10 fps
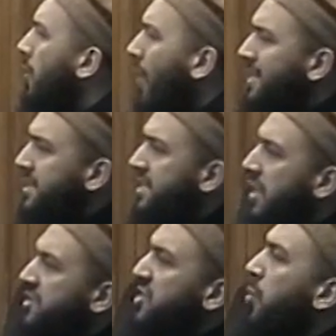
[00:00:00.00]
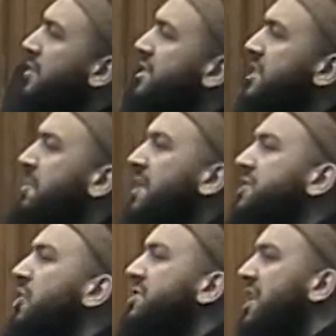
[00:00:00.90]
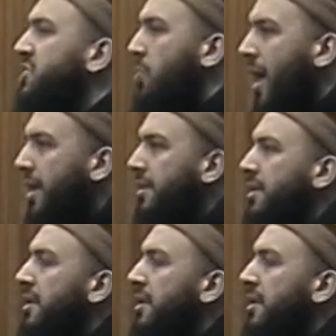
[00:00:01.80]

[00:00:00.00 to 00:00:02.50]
Why did He tells us what it is but does not tell us when?